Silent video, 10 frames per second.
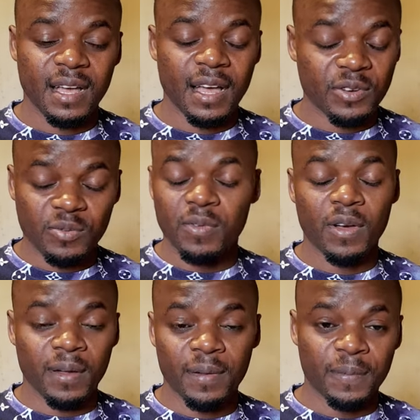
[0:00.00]
at,
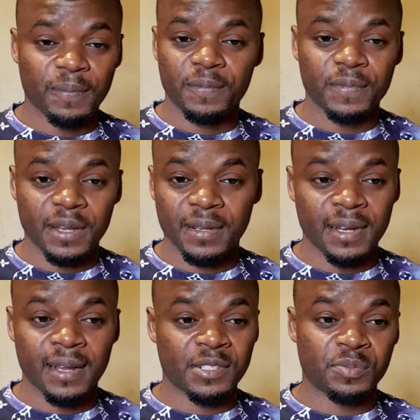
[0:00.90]
uh, that,
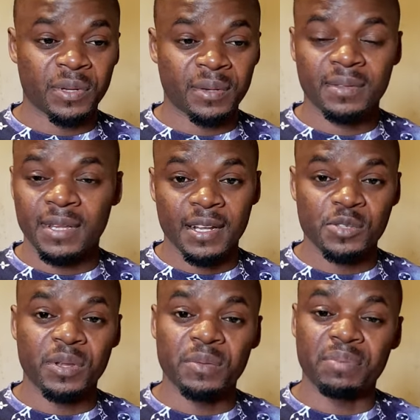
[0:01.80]
that, has been, that has
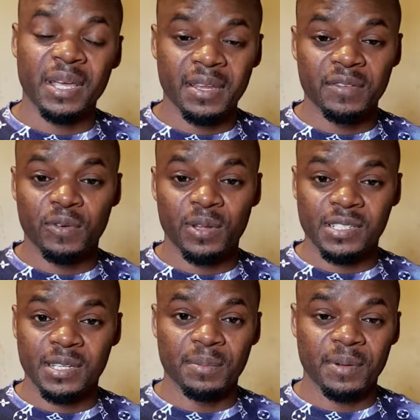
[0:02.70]
been paid for the
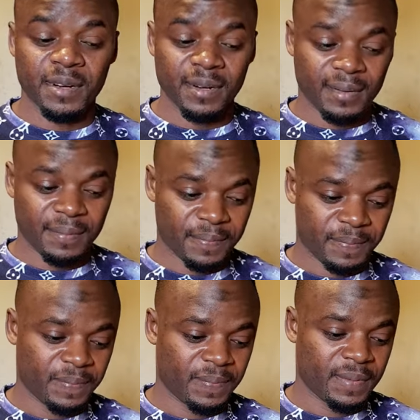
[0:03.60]
same car.
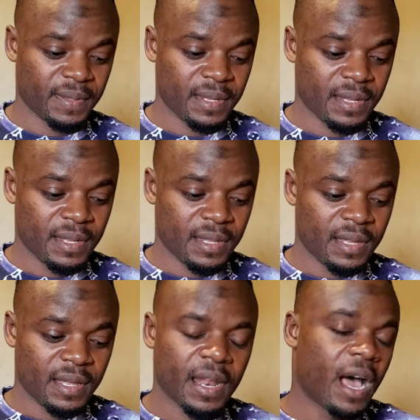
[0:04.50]

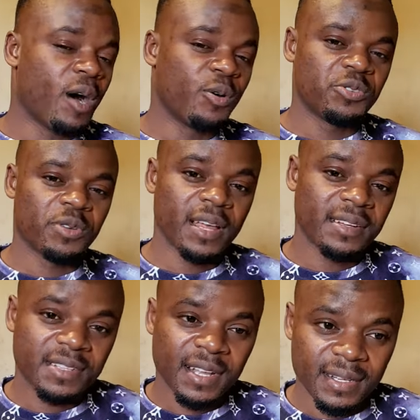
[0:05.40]
Now, how do you get
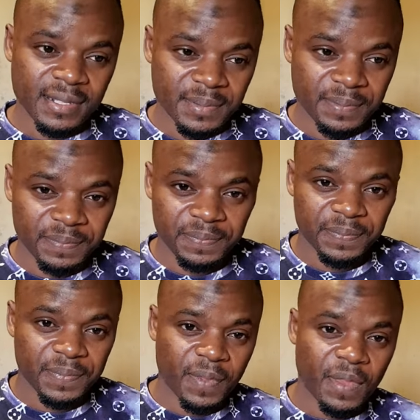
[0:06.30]
started?
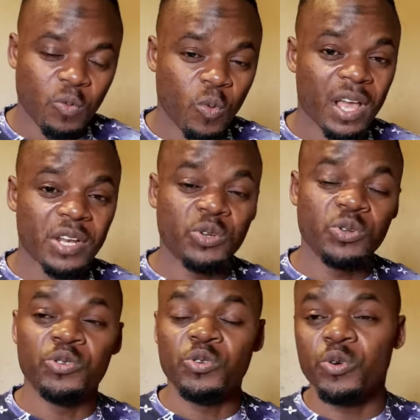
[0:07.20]
Where do
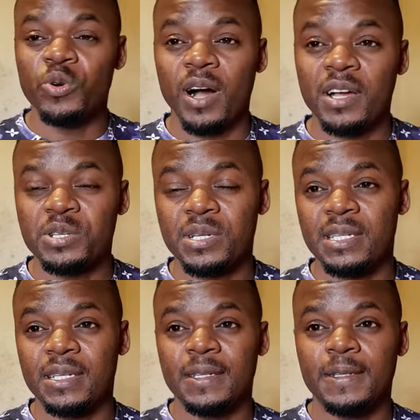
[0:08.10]
you
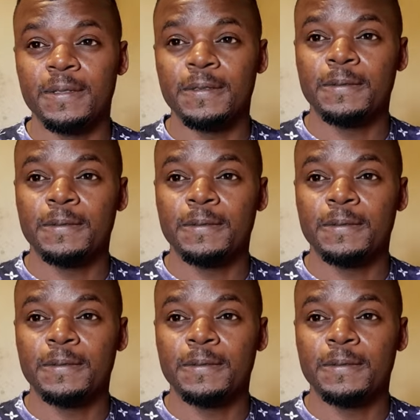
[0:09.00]
actually